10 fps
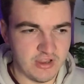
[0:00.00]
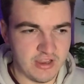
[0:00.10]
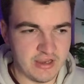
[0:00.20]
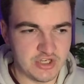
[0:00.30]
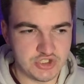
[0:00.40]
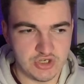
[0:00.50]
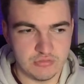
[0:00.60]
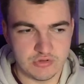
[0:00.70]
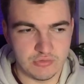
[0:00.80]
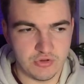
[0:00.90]
I
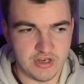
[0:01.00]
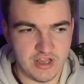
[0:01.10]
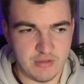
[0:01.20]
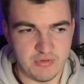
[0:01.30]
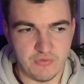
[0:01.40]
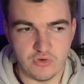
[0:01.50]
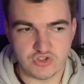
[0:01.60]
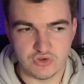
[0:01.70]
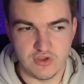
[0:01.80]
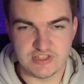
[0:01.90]
assumed, looking at it before I
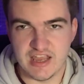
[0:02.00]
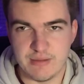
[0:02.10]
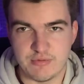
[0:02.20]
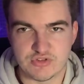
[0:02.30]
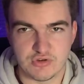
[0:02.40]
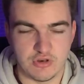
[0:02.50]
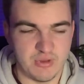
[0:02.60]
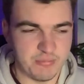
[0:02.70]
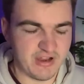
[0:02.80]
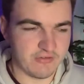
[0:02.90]
saw his name, it was going to be
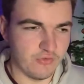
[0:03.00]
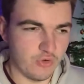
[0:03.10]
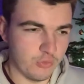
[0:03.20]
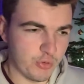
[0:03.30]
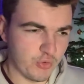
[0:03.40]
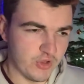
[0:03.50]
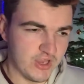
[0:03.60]
a back four, but